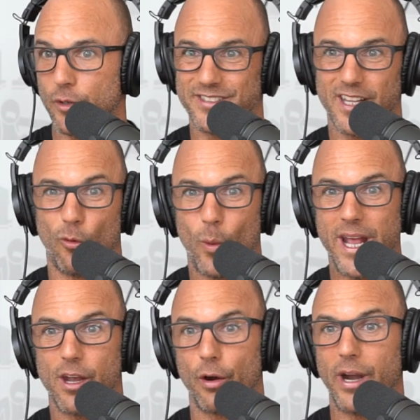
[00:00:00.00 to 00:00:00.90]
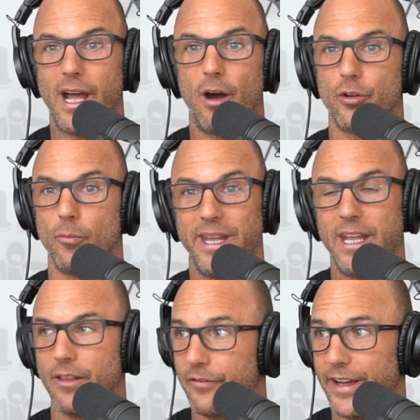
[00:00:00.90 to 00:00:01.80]
So instead of waiting around or
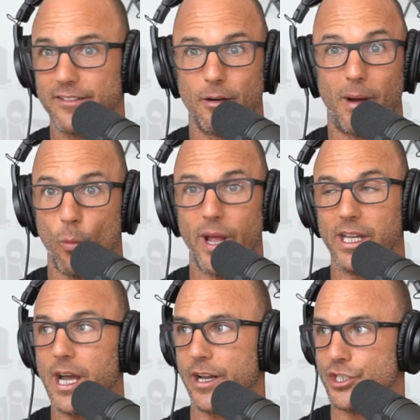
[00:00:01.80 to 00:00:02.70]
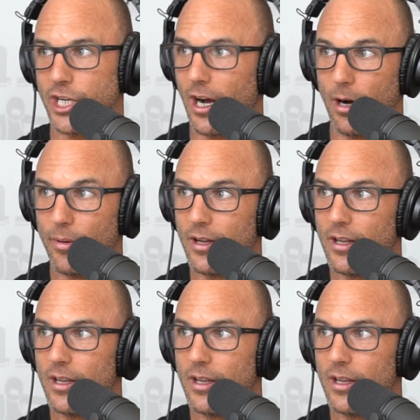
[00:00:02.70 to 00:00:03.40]
being the victim, I went and got a job.